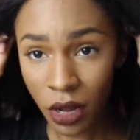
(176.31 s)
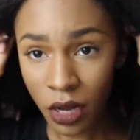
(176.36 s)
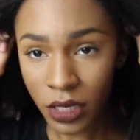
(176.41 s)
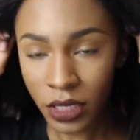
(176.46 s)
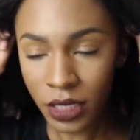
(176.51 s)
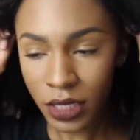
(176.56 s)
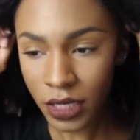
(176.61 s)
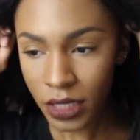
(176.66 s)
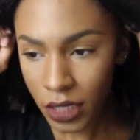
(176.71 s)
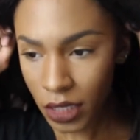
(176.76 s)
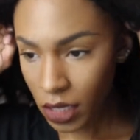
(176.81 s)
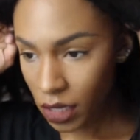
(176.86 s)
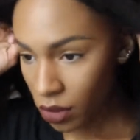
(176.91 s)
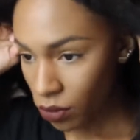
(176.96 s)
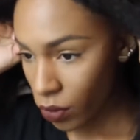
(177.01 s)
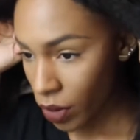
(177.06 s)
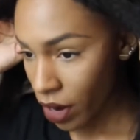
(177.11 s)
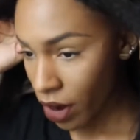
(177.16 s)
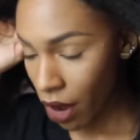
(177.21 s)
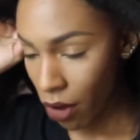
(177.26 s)
on to
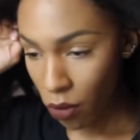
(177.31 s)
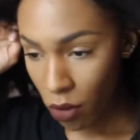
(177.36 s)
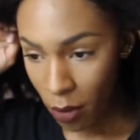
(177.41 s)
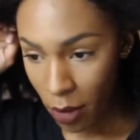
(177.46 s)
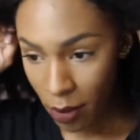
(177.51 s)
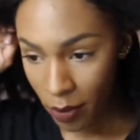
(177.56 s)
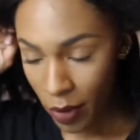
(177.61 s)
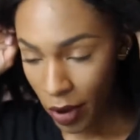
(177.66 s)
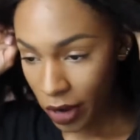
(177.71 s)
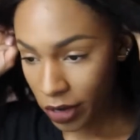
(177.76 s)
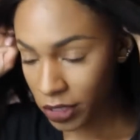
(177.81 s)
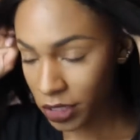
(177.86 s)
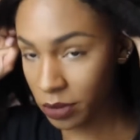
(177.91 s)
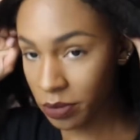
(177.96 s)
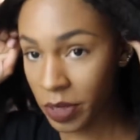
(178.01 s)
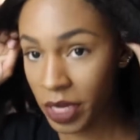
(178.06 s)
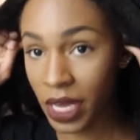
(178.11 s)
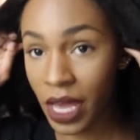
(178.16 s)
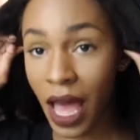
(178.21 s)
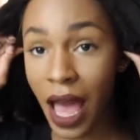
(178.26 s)
see where I want my part
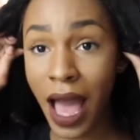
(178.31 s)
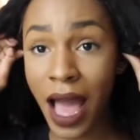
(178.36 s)
to be.